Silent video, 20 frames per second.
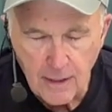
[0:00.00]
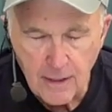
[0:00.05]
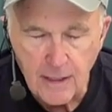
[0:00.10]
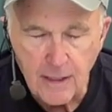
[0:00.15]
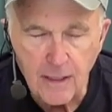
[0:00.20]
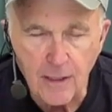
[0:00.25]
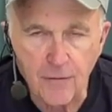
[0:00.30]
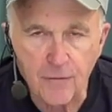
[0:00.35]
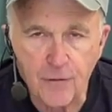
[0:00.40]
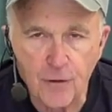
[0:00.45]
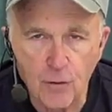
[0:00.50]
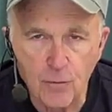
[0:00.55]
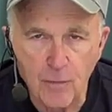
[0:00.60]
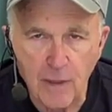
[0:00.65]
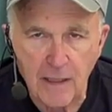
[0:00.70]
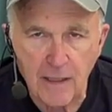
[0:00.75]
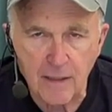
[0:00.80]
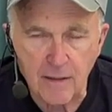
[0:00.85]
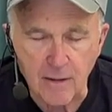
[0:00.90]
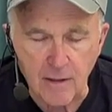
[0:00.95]
If you
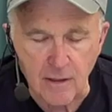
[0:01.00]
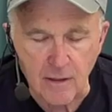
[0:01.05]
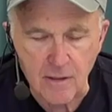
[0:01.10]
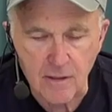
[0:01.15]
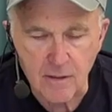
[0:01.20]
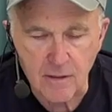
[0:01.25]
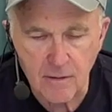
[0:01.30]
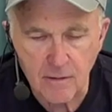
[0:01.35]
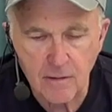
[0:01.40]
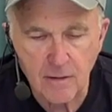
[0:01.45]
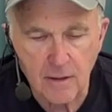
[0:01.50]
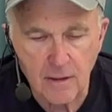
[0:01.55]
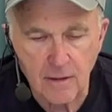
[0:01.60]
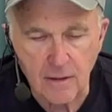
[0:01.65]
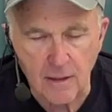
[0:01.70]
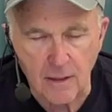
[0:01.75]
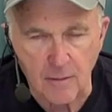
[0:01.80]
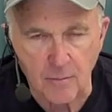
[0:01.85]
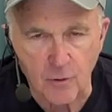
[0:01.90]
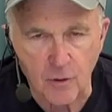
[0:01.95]
make this,
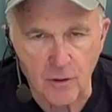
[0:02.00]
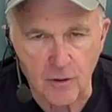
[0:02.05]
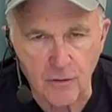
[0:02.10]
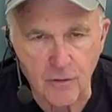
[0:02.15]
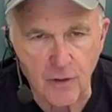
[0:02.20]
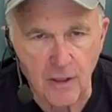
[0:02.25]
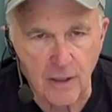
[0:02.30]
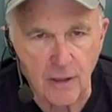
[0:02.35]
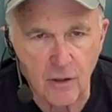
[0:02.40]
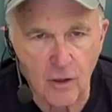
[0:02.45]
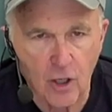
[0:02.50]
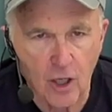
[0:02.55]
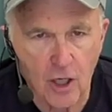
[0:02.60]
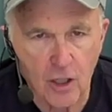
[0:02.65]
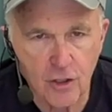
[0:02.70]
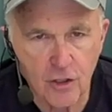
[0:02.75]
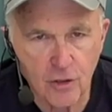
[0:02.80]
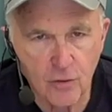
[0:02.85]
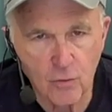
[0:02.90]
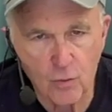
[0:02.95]
I'm going to say
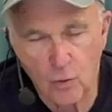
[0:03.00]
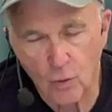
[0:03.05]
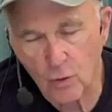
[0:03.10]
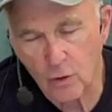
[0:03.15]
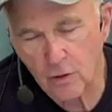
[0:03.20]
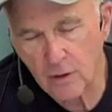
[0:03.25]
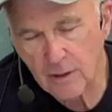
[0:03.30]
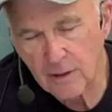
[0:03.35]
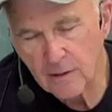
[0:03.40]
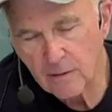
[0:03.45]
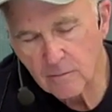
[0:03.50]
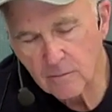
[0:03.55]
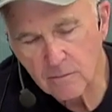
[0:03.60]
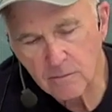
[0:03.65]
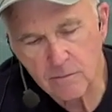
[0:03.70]
caution, warning,